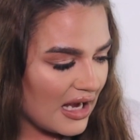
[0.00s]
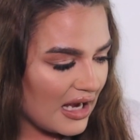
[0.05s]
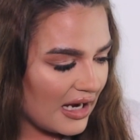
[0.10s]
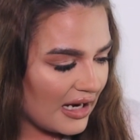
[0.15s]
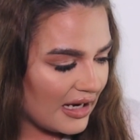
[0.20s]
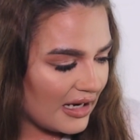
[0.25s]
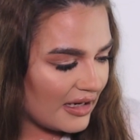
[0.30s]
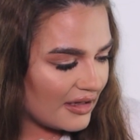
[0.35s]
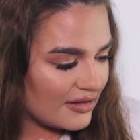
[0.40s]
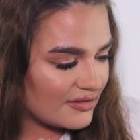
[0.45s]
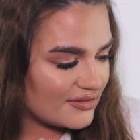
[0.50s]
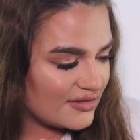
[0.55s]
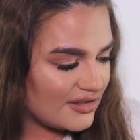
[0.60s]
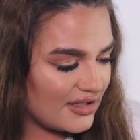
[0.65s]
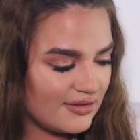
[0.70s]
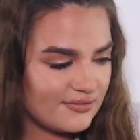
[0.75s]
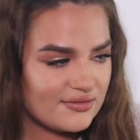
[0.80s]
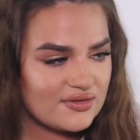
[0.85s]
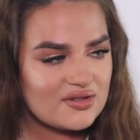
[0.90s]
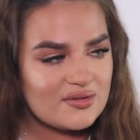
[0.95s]
And
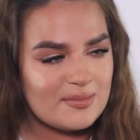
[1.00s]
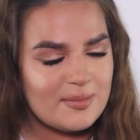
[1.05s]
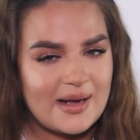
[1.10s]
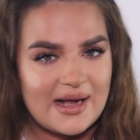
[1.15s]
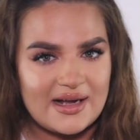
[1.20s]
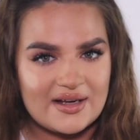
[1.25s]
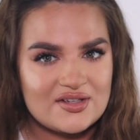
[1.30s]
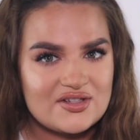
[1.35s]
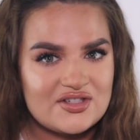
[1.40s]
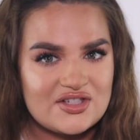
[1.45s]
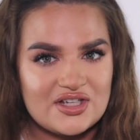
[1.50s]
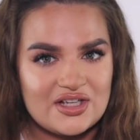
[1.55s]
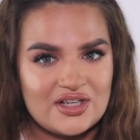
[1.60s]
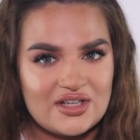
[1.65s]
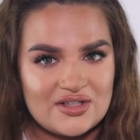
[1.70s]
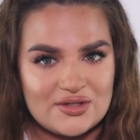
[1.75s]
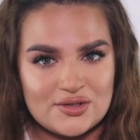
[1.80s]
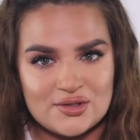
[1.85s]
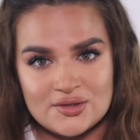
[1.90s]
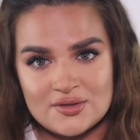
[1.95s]
even the packaging
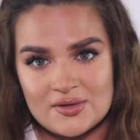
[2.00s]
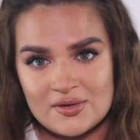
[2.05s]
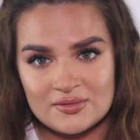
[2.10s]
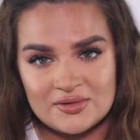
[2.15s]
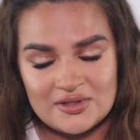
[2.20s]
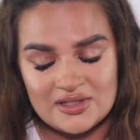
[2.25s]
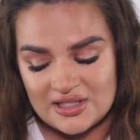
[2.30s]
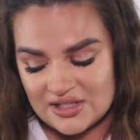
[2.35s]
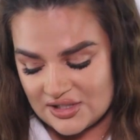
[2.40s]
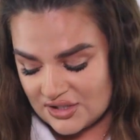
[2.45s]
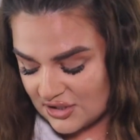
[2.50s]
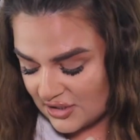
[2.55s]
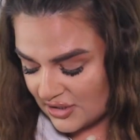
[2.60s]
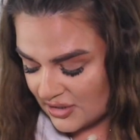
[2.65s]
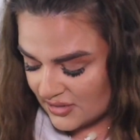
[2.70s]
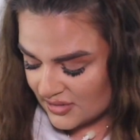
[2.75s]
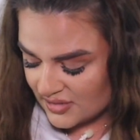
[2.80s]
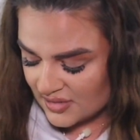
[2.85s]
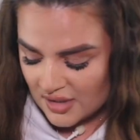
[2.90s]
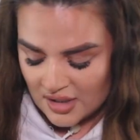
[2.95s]
is so
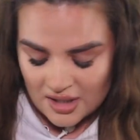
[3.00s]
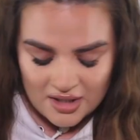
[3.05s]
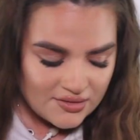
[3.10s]
delicious.